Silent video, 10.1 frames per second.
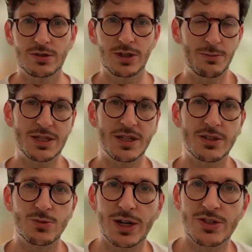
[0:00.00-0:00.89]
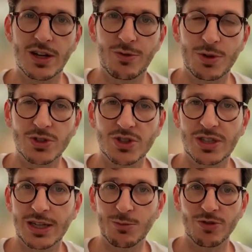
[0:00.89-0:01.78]
Yeah, that makes sense. Why doesn't everyone just
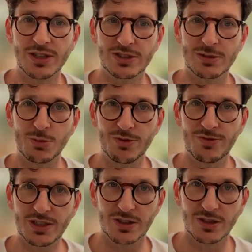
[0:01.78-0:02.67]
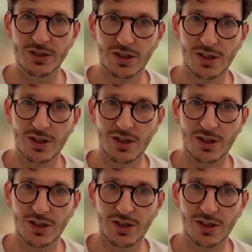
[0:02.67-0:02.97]
take more risks and move faster?